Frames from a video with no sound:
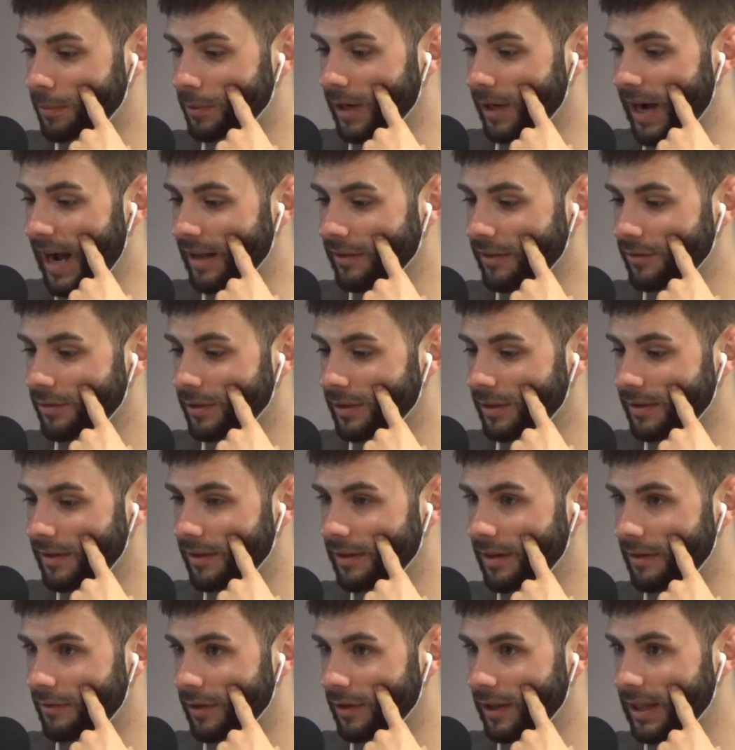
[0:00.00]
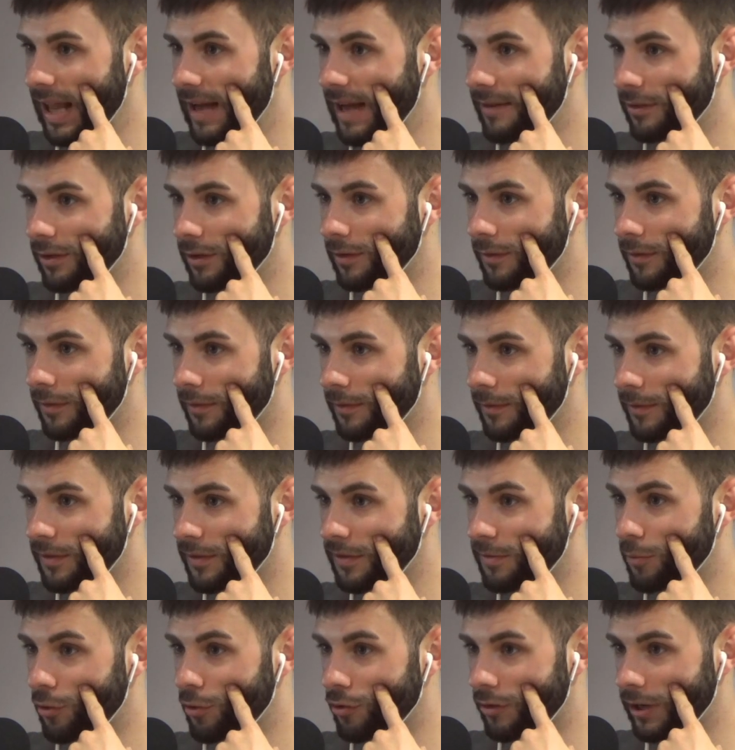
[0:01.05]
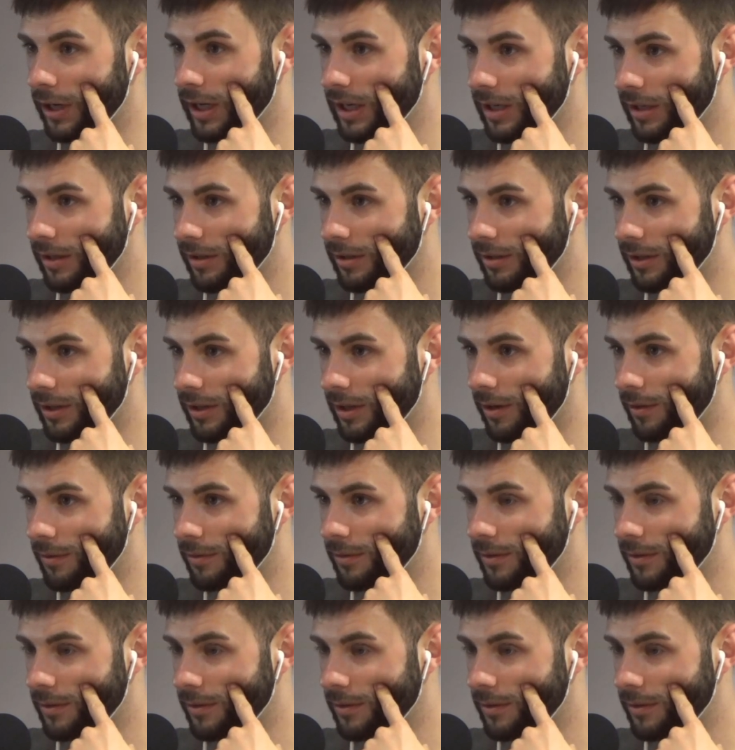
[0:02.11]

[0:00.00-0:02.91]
But Askren is a different level of smothering. You know.